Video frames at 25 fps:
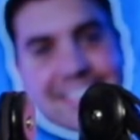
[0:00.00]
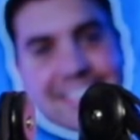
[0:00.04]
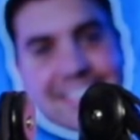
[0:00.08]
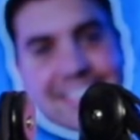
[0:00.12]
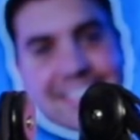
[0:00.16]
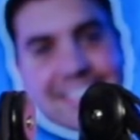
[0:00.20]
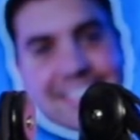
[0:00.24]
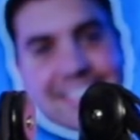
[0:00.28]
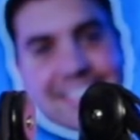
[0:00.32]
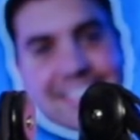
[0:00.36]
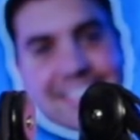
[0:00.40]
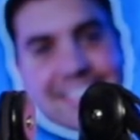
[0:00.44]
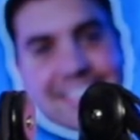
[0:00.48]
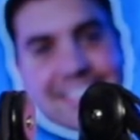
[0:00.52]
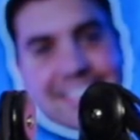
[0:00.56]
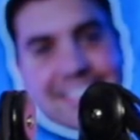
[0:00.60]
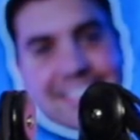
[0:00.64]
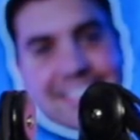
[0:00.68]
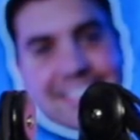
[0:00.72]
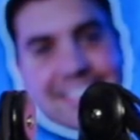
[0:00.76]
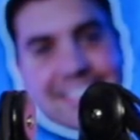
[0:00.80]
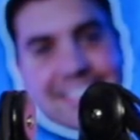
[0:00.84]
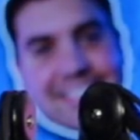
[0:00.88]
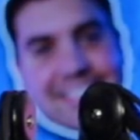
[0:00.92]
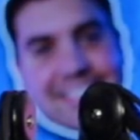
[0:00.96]

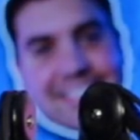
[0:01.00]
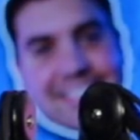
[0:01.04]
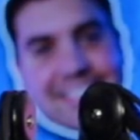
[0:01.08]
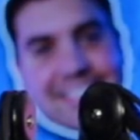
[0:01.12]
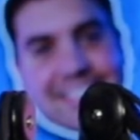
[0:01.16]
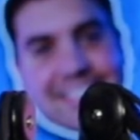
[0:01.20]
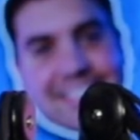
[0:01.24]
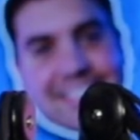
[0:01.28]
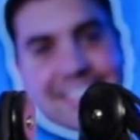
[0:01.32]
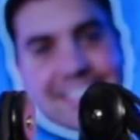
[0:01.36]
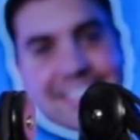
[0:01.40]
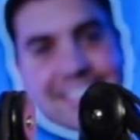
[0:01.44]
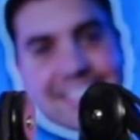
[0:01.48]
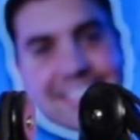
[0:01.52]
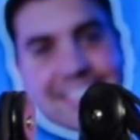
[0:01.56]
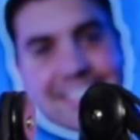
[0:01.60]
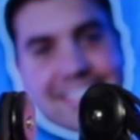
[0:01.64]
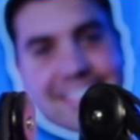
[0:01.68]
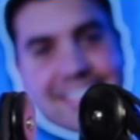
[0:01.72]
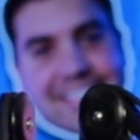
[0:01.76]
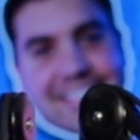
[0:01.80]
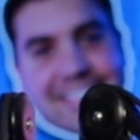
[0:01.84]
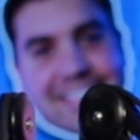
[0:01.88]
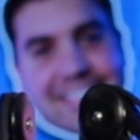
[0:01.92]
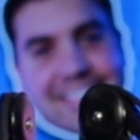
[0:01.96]

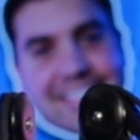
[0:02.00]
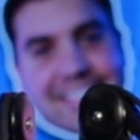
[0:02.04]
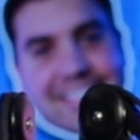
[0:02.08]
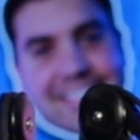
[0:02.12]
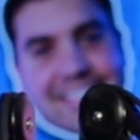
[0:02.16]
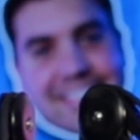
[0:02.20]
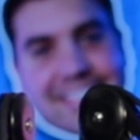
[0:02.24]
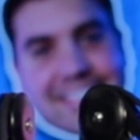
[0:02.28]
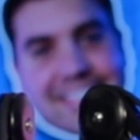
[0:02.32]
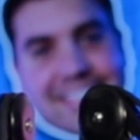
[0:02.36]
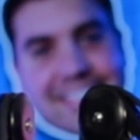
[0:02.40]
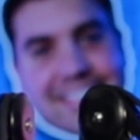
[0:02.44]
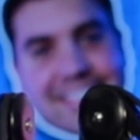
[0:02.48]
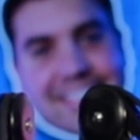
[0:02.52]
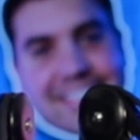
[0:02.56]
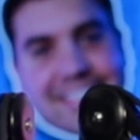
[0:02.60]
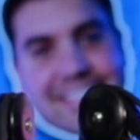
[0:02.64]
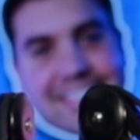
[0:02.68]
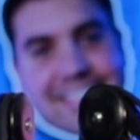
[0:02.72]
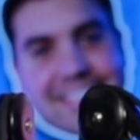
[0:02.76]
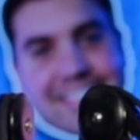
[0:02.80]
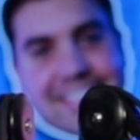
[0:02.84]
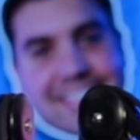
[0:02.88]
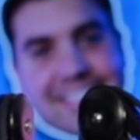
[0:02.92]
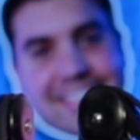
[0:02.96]

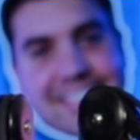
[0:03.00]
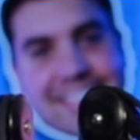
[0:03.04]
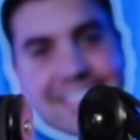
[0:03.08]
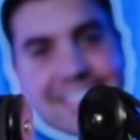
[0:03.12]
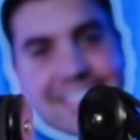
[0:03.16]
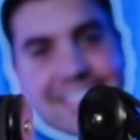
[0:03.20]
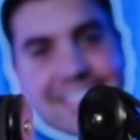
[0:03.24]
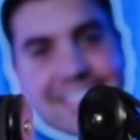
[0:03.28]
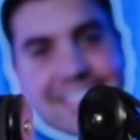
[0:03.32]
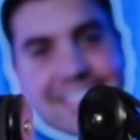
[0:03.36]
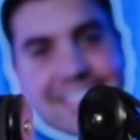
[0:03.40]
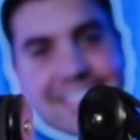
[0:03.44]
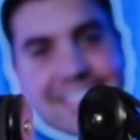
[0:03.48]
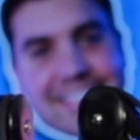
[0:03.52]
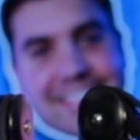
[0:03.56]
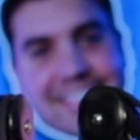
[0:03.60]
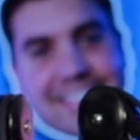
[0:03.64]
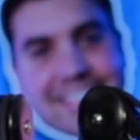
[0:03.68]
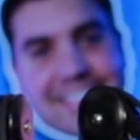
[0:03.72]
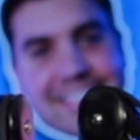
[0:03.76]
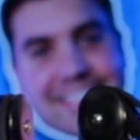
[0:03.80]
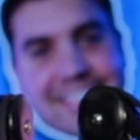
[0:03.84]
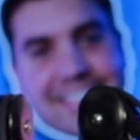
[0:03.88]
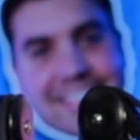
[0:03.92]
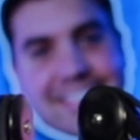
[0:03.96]

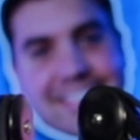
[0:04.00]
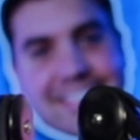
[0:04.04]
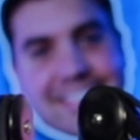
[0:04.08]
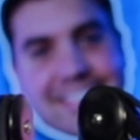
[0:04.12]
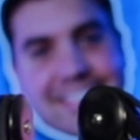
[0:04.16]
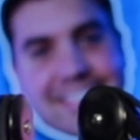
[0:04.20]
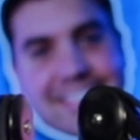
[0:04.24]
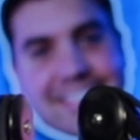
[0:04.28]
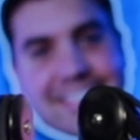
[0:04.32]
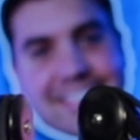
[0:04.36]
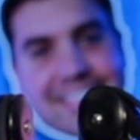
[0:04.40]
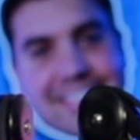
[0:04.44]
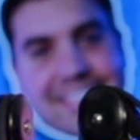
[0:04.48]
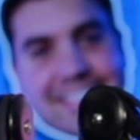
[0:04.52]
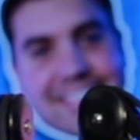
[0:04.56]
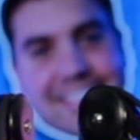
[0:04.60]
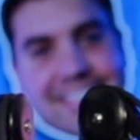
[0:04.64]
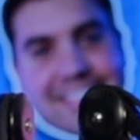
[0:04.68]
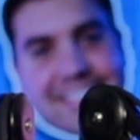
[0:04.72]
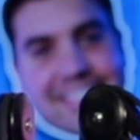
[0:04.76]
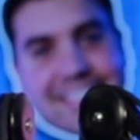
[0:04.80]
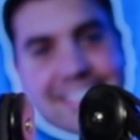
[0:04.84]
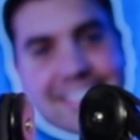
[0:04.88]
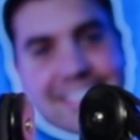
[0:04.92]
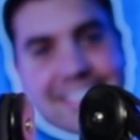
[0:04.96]
This person isn't speaking.